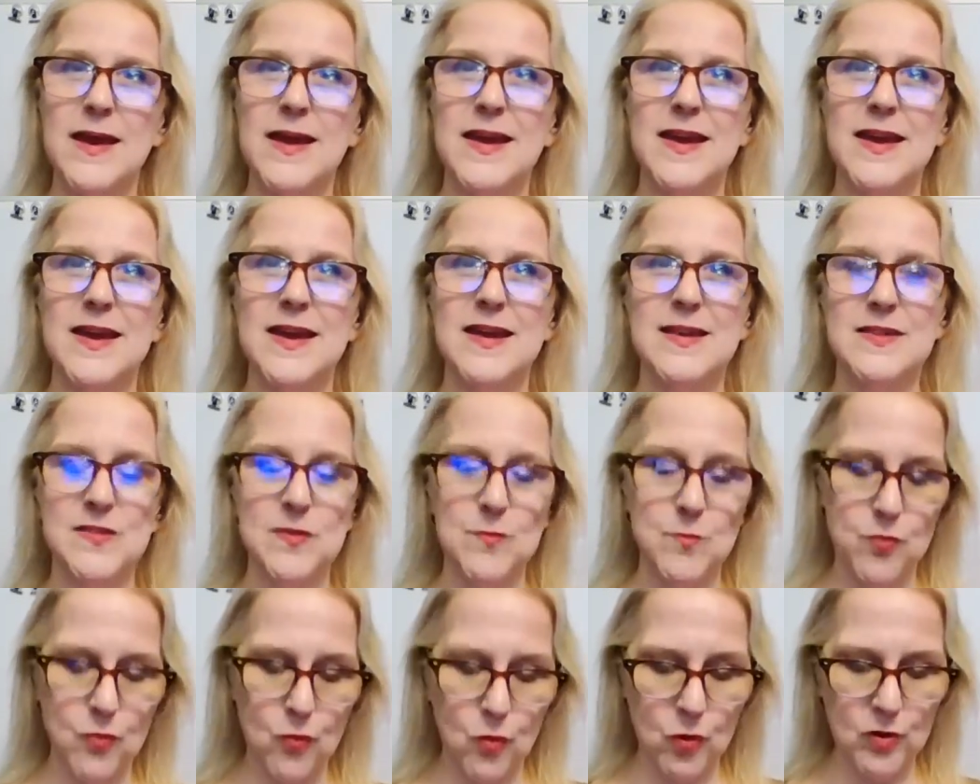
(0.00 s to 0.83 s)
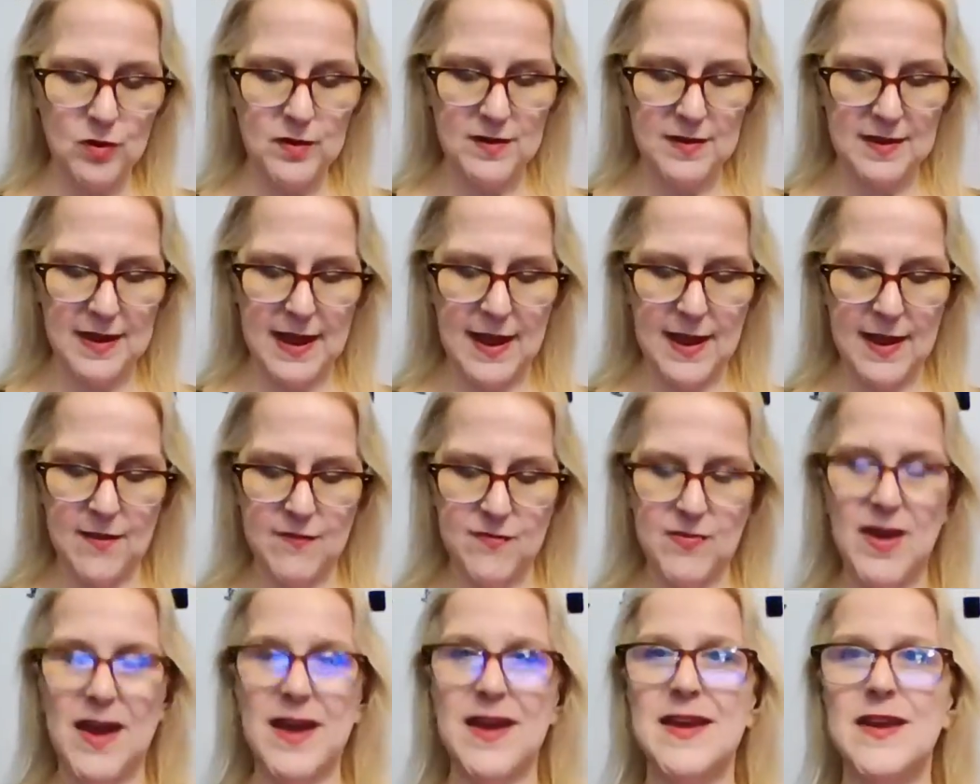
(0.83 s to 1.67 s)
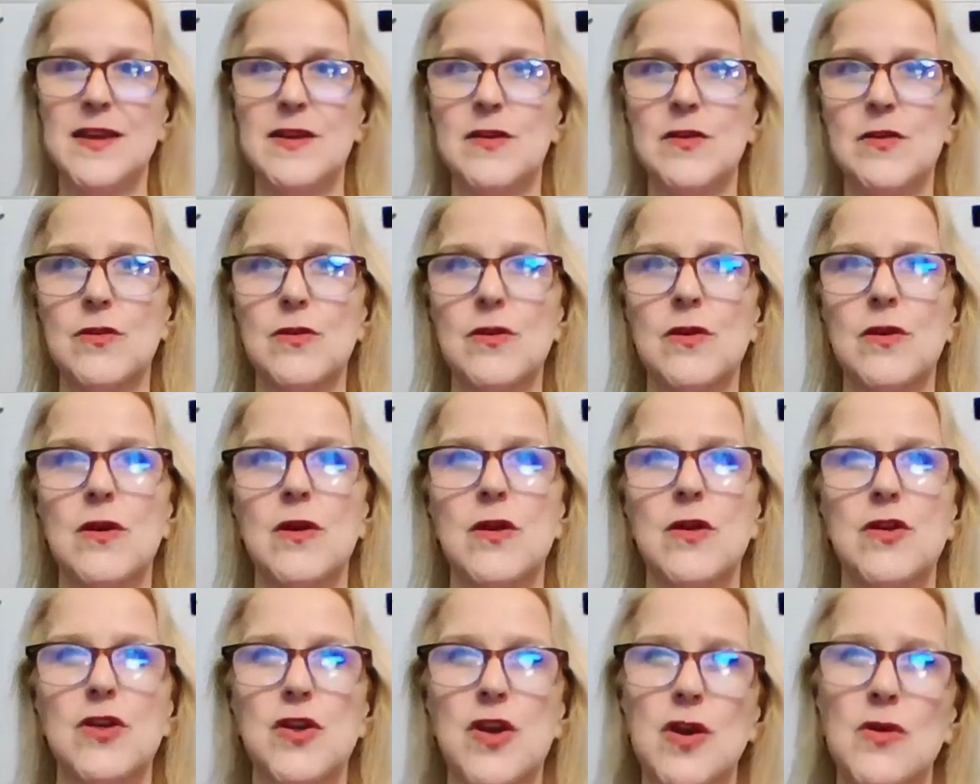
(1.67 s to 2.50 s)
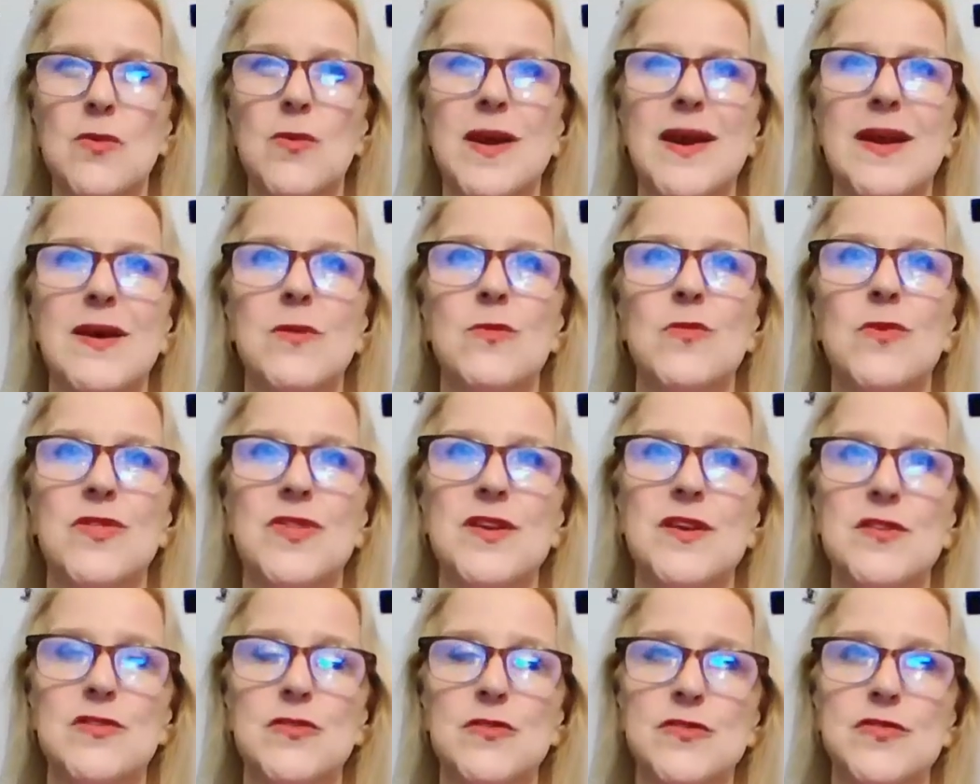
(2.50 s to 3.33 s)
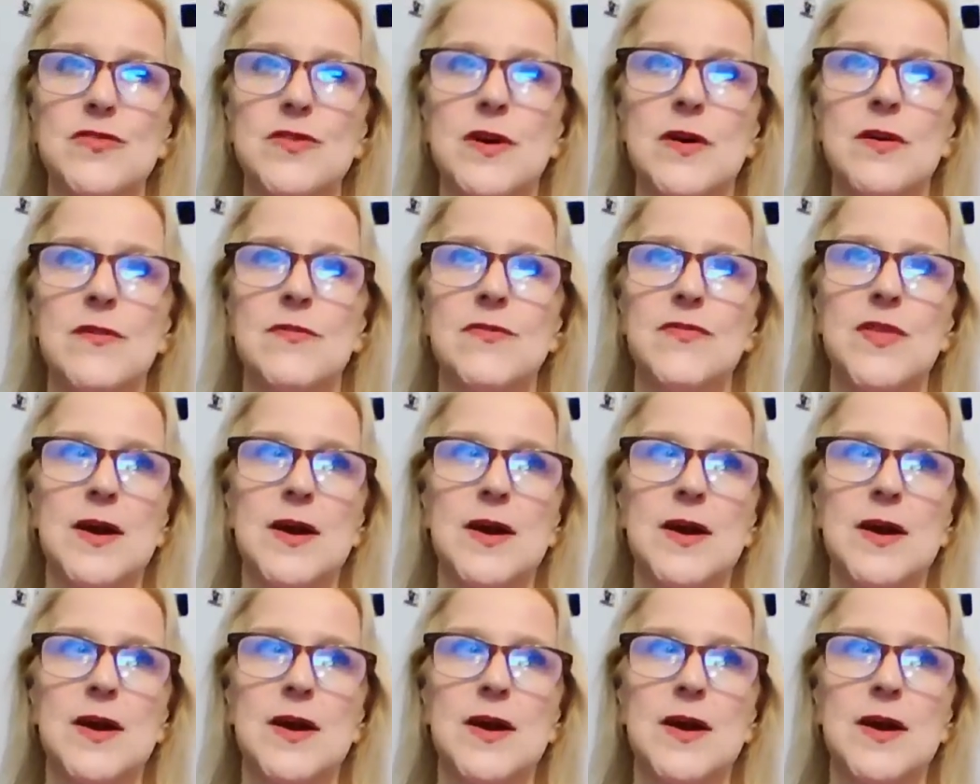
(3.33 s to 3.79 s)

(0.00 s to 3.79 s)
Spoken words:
It's important to have that inner knowing within yourself,